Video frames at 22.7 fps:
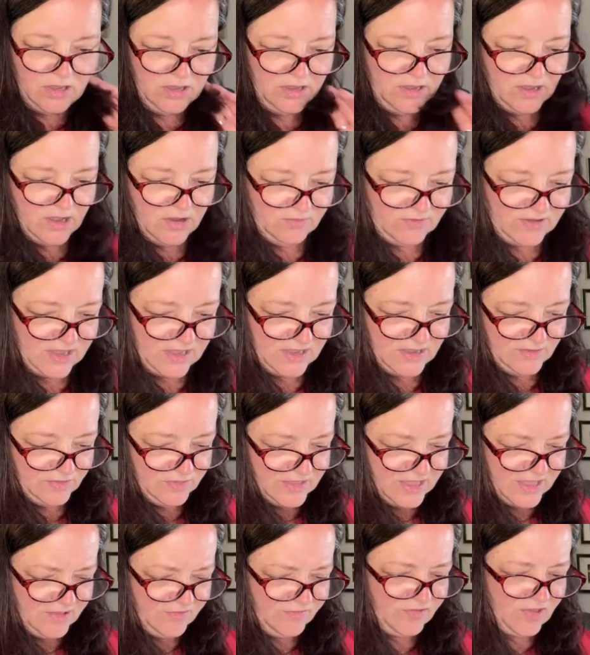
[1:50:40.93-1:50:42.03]
Okay,
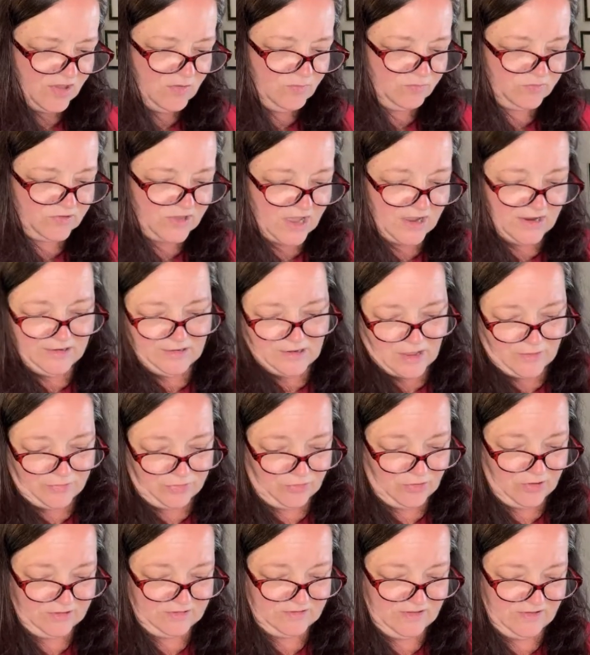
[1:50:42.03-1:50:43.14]
these are I
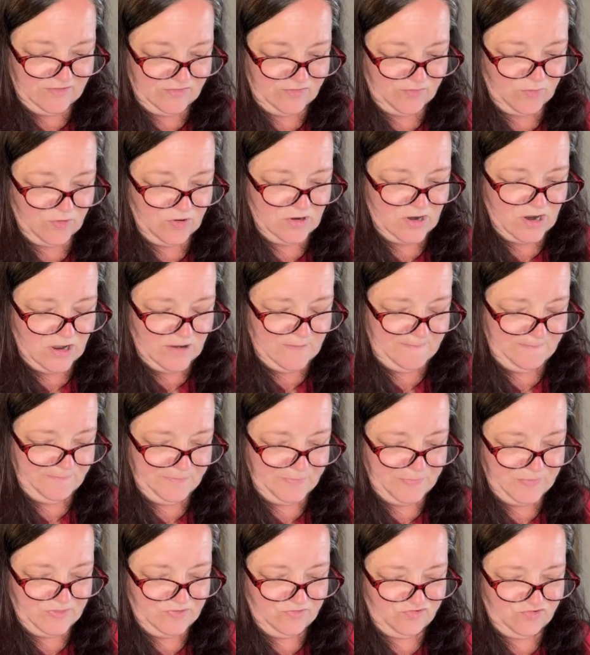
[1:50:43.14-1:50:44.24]
thought these were
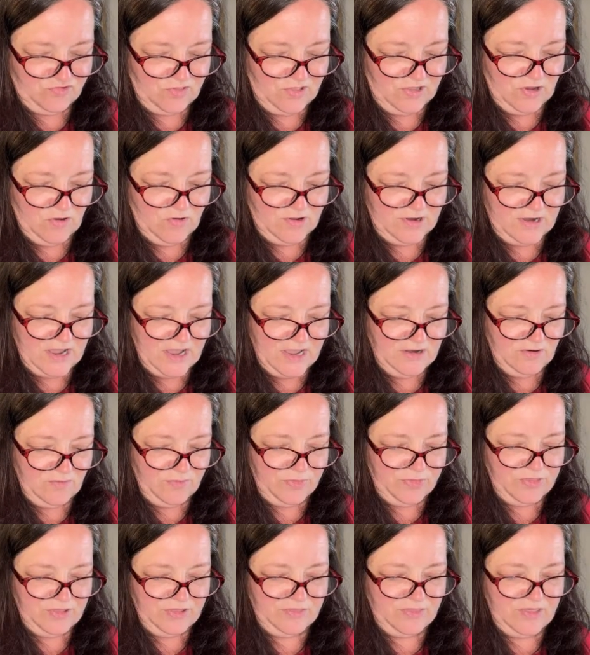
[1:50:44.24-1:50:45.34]
Joyana. I don't
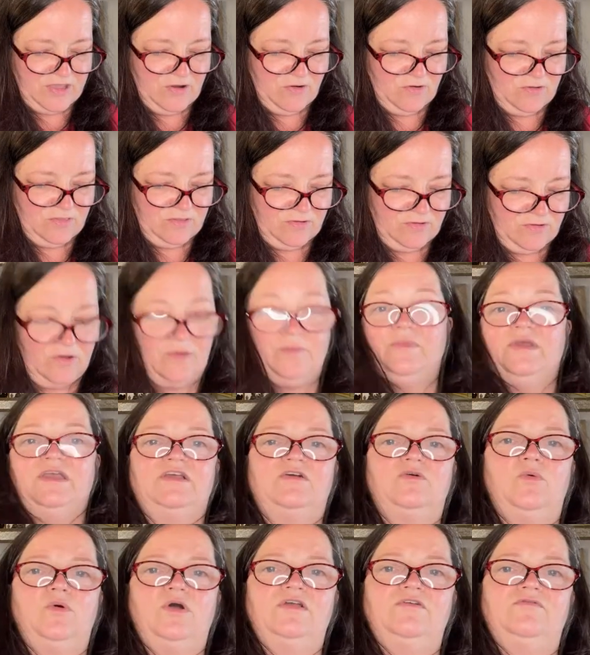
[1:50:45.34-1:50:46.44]
think they are. They're not made
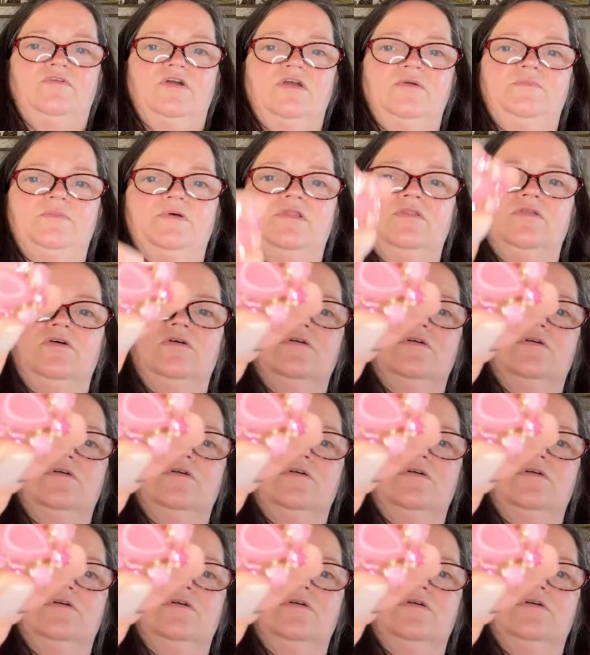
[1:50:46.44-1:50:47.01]
quite right, but look.